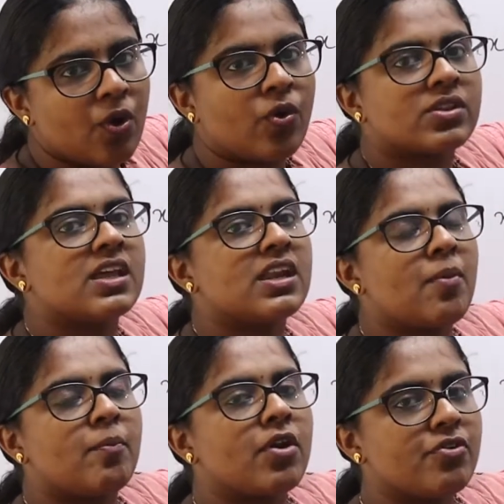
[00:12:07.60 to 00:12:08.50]
or the
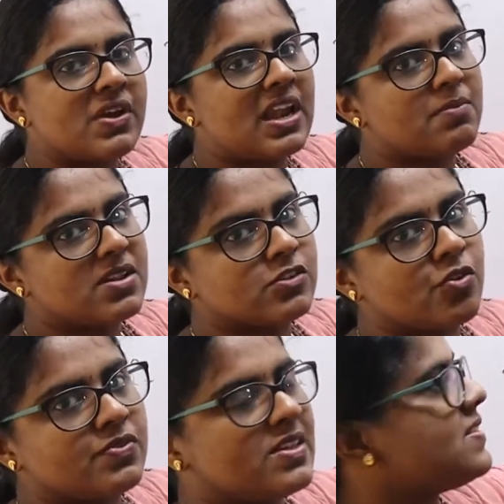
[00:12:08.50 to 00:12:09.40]
number of elements
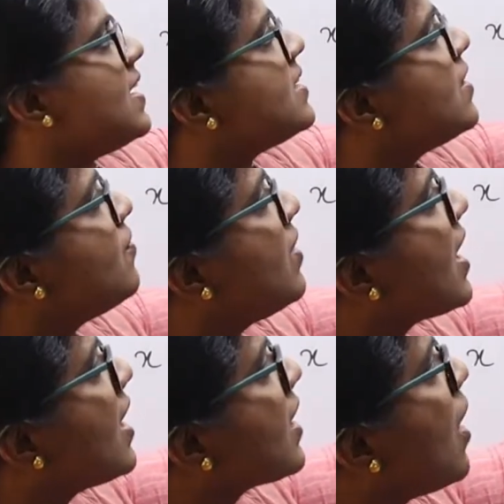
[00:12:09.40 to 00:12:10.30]
of the set? We
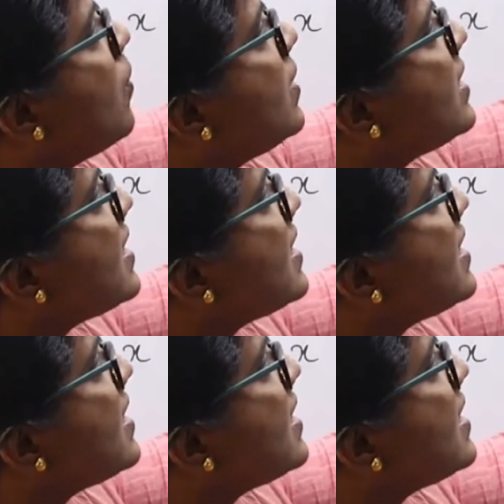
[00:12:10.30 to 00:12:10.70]
can count it